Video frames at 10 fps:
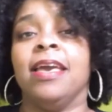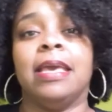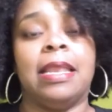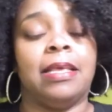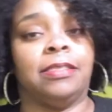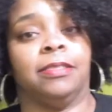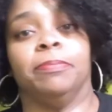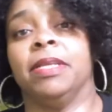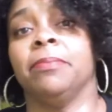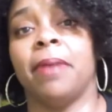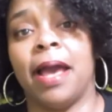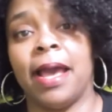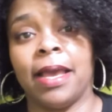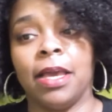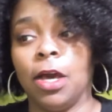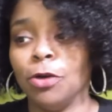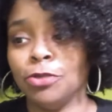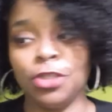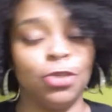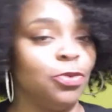It has been my
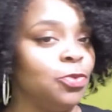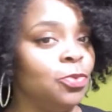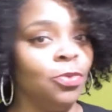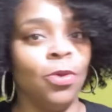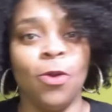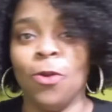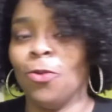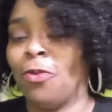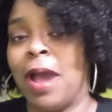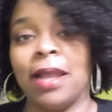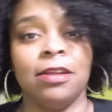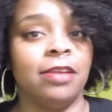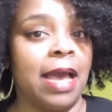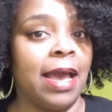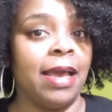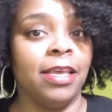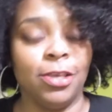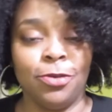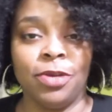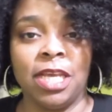go-to ride or die
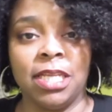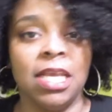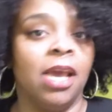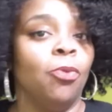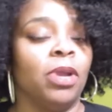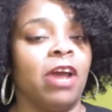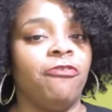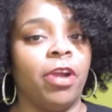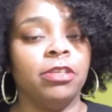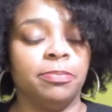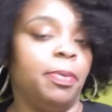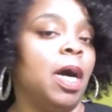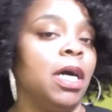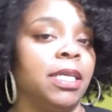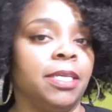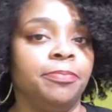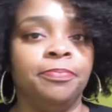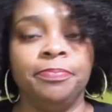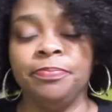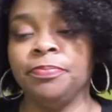unit. When I first bought it,
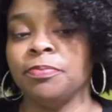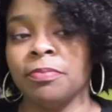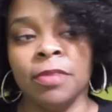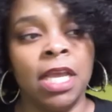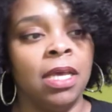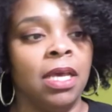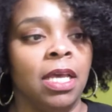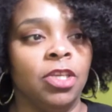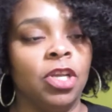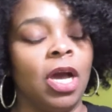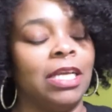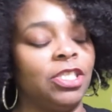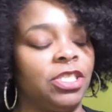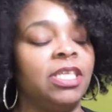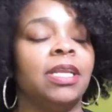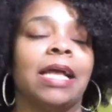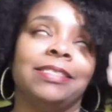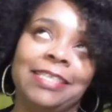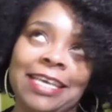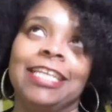you know, I, t I
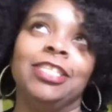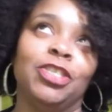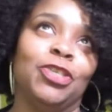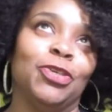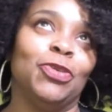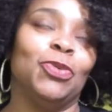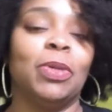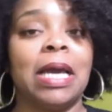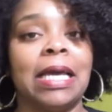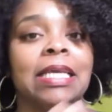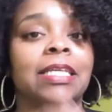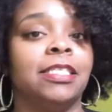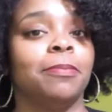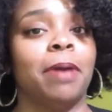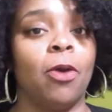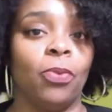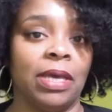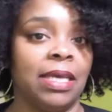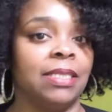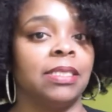tend to cut into my
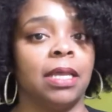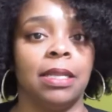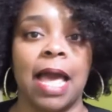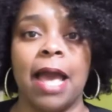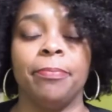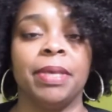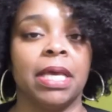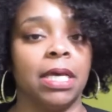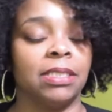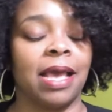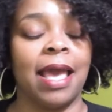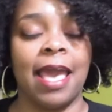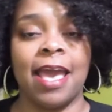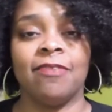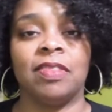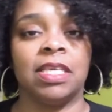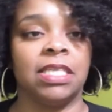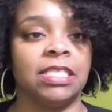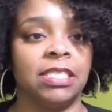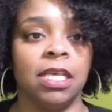wigs a lot because I have
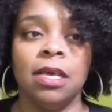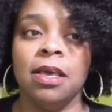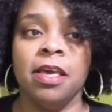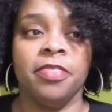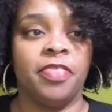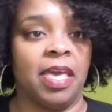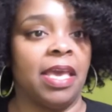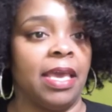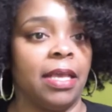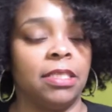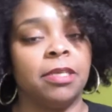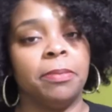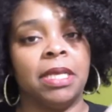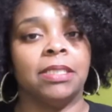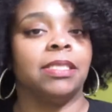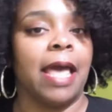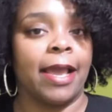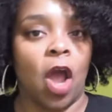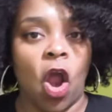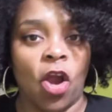this thing. To me, it's
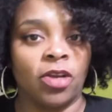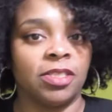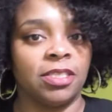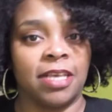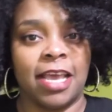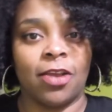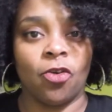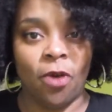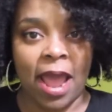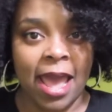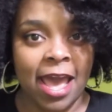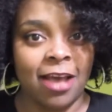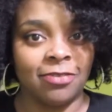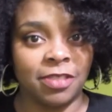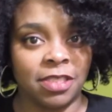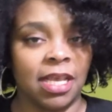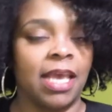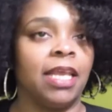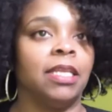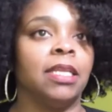like art and crafts,
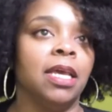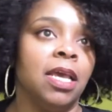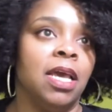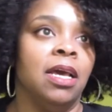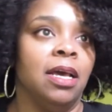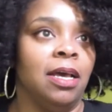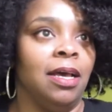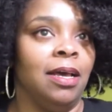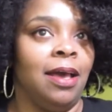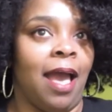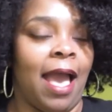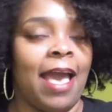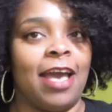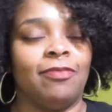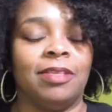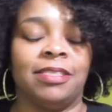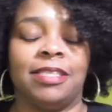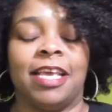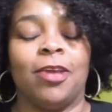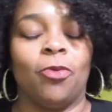and I have this
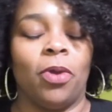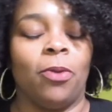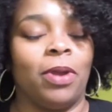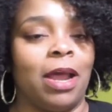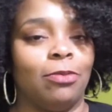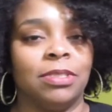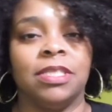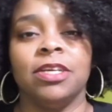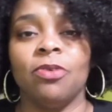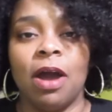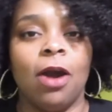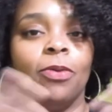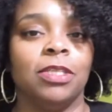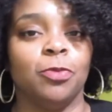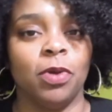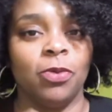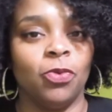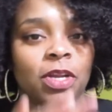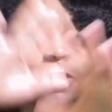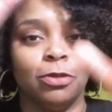thing where when I was little, I always wanted
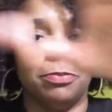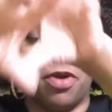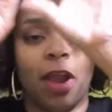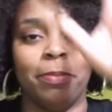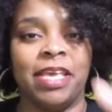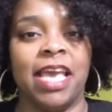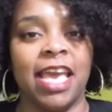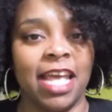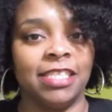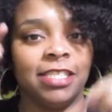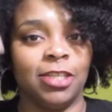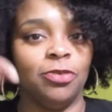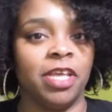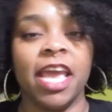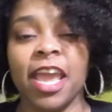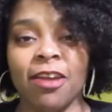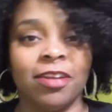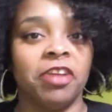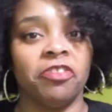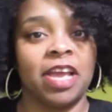one of those Barbie heads to do the hair,
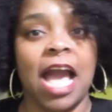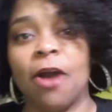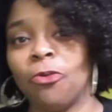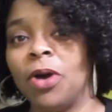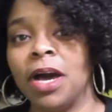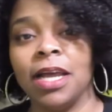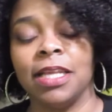never got one.